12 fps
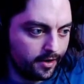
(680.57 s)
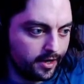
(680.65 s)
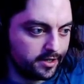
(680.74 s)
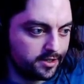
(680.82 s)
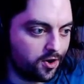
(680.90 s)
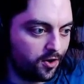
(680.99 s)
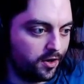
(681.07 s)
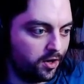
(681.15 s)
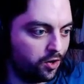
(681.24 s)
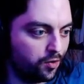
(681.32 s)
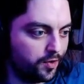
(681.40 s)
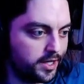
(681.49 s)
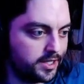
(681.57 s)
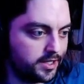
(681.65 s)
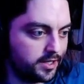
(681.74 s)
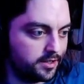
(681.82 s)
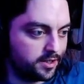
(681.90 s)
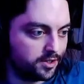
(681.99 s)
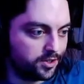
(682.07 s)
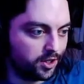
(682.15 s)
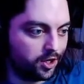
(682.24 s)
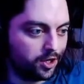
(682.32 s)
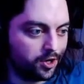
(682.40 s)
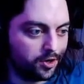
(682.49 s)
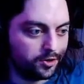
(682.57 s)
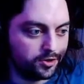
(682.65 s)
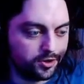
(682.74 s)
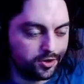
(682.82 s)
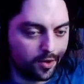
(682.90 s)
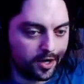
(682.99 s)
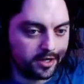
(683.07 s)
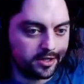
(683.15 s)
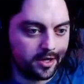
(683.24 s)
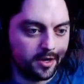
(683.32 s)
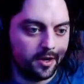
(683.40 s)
It's called a Garista's Secure Storage.